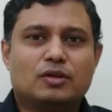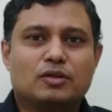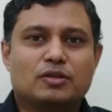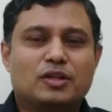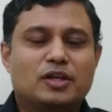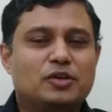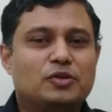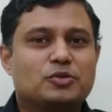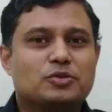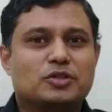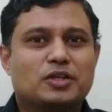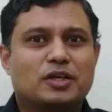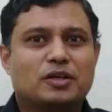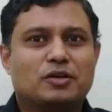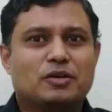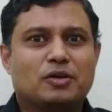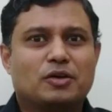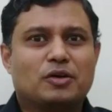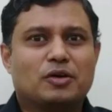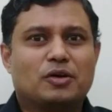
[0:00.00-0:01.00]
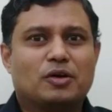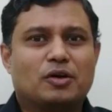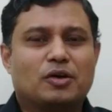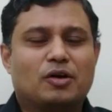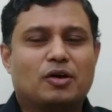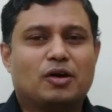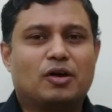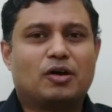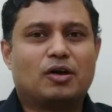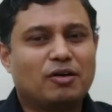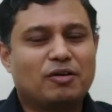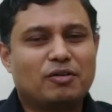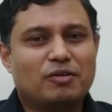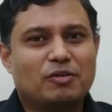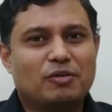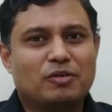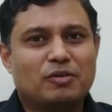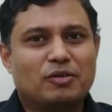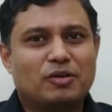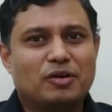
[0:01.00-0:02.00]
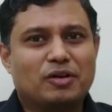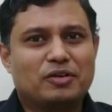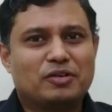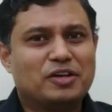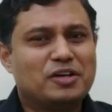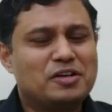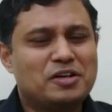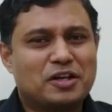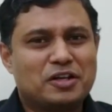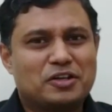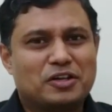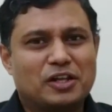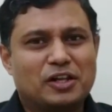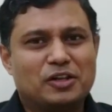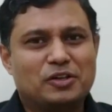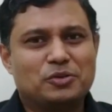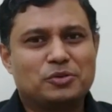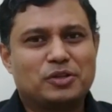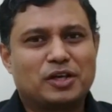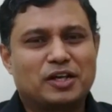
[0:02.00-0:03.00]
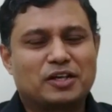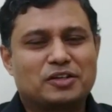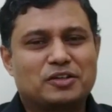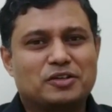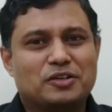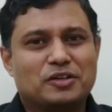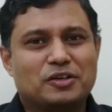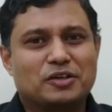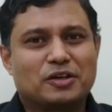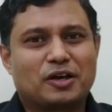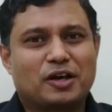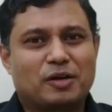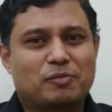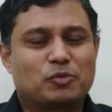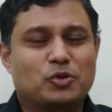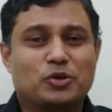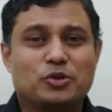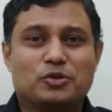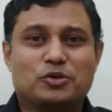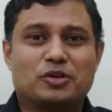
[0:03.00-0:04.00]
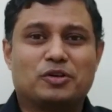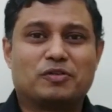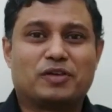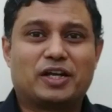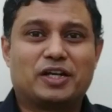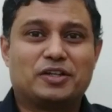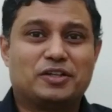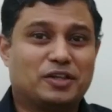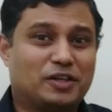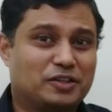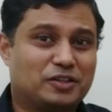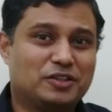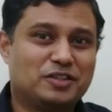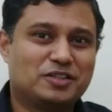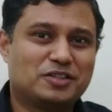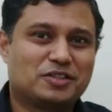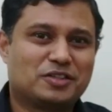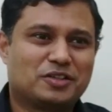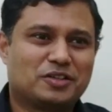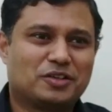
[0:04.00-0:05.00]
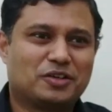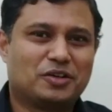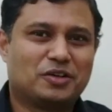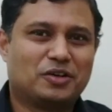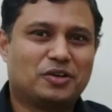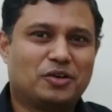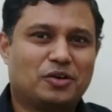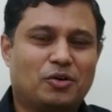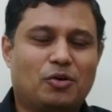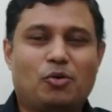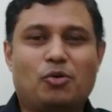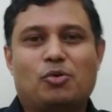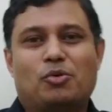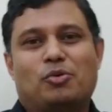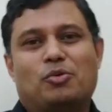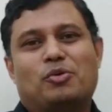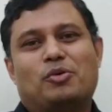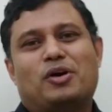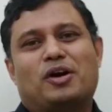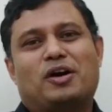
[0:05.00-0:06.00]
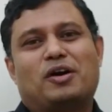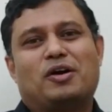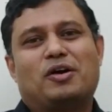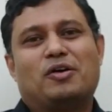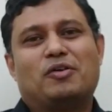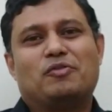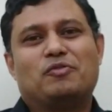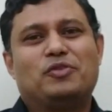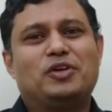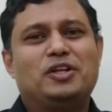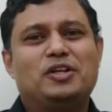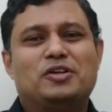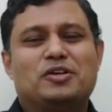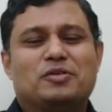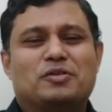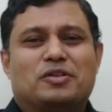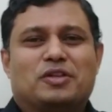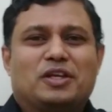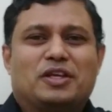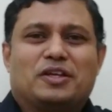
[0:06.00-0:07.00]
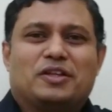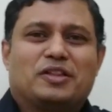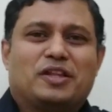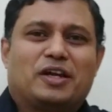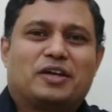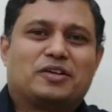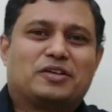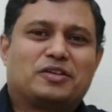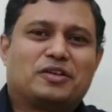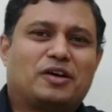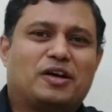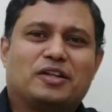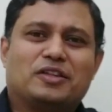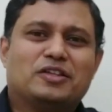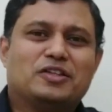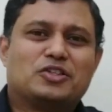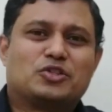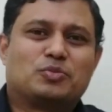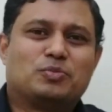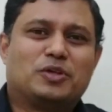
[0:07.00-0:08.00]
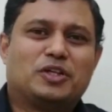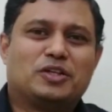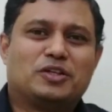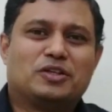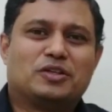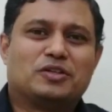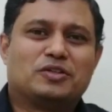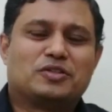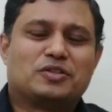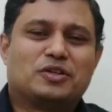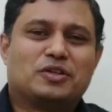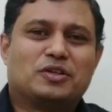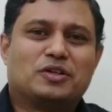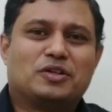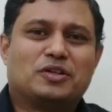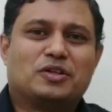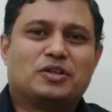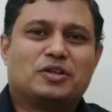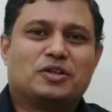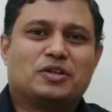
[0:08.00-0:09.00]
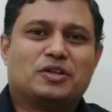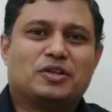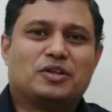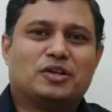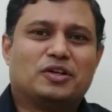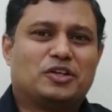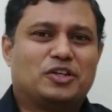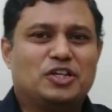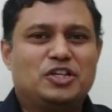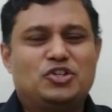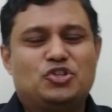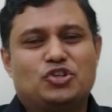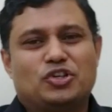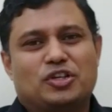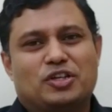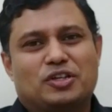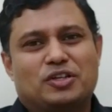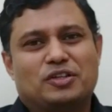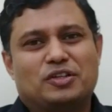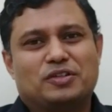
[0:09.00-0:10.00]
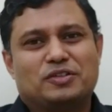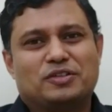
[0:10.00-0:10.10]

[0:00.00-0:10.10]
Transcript: Then you say, didn't I tell you that I'm going to invite the others? Oh, we didn't think that others means a teacher.